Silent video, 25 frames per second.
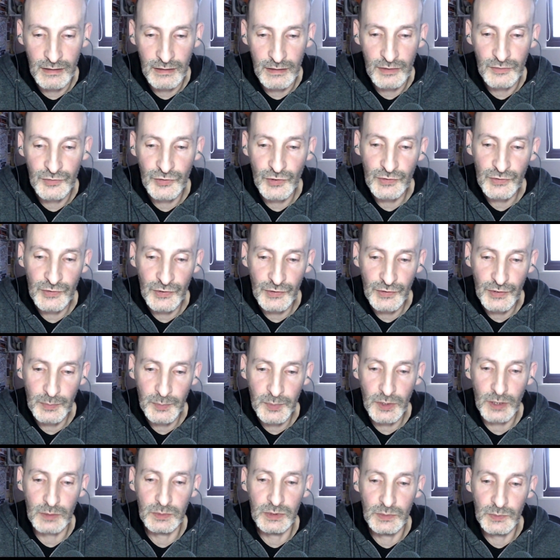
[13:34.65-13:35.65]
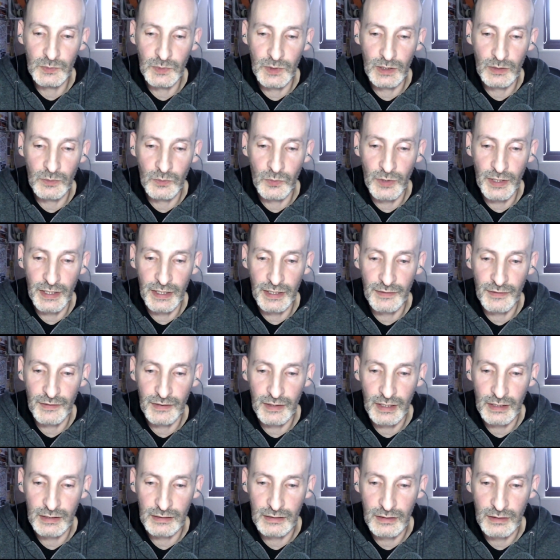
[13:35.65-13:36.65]
So the problem with
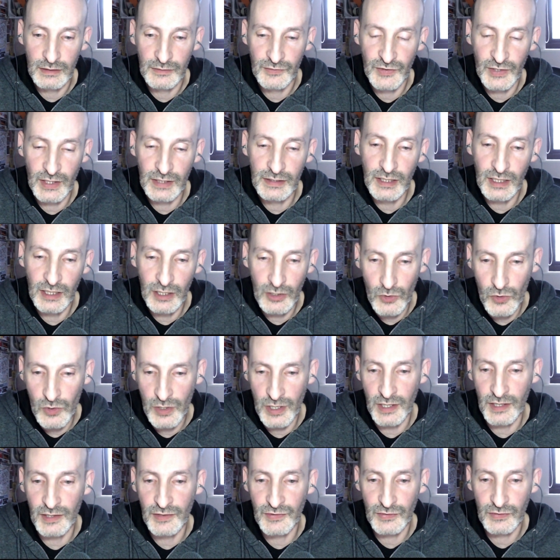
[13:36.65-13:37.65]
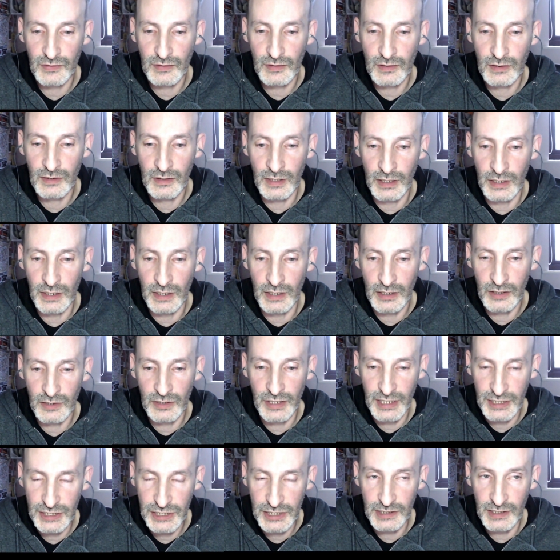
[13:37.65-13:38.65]
sending cookies in a
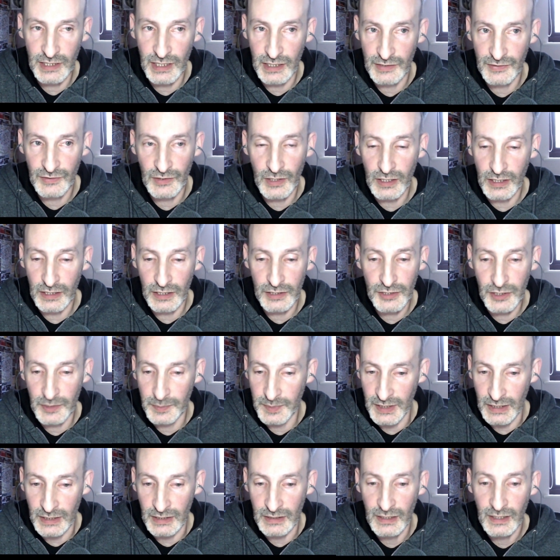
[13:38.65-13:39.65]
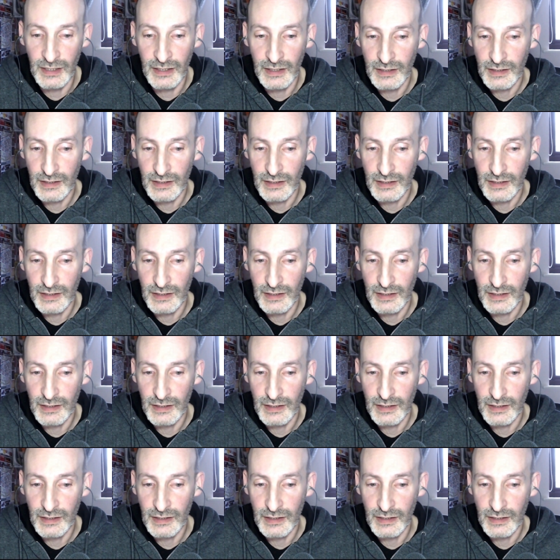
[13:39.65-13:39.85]
connection that is not encrypted